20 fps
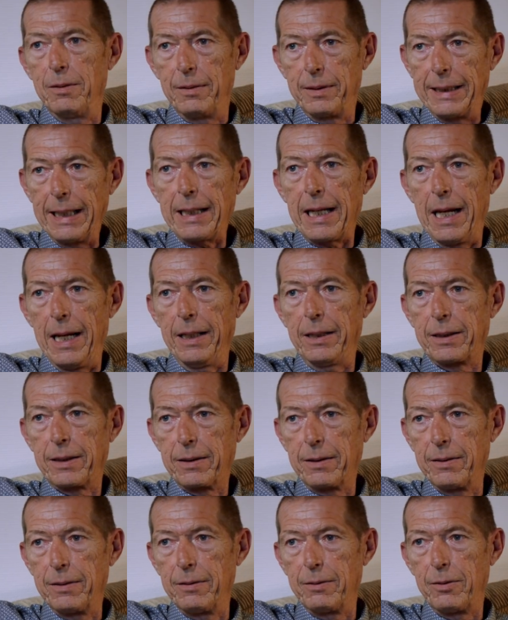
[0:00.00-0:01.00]

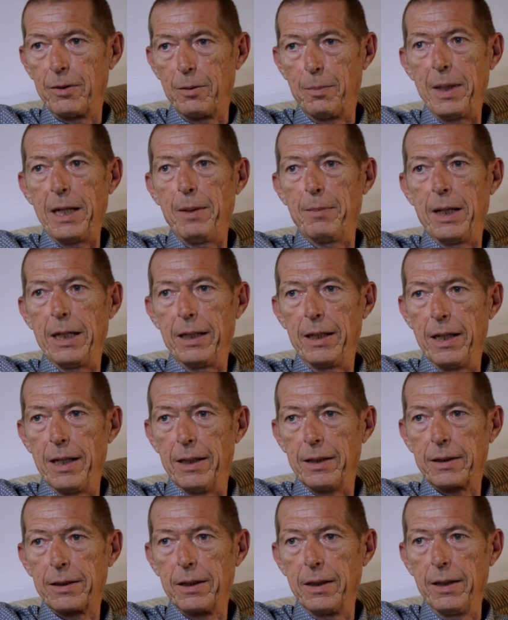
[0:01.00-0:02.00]
decades, for many
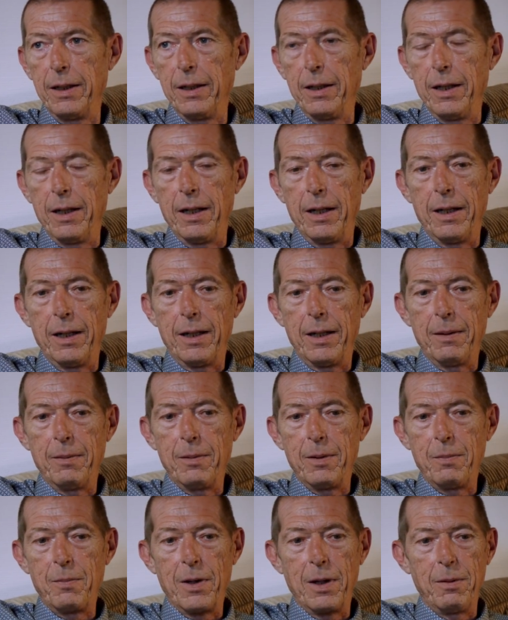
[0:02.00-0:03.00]
years.
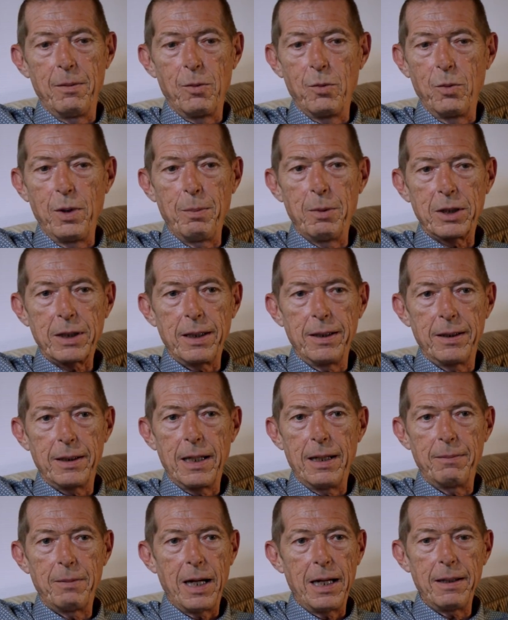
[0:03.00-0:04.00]
We must.
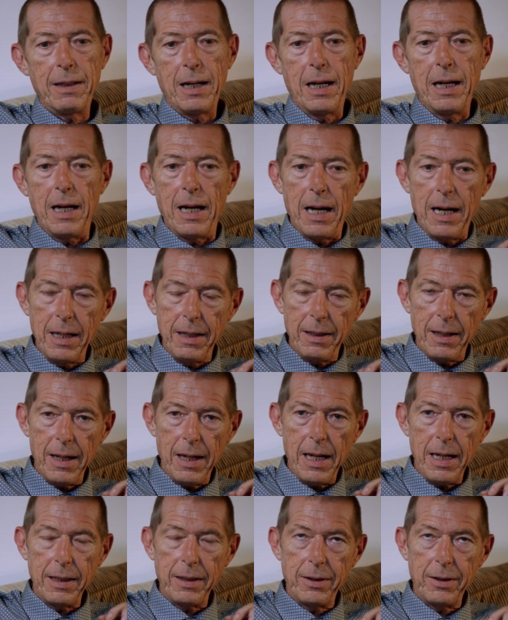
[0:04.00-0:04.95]
I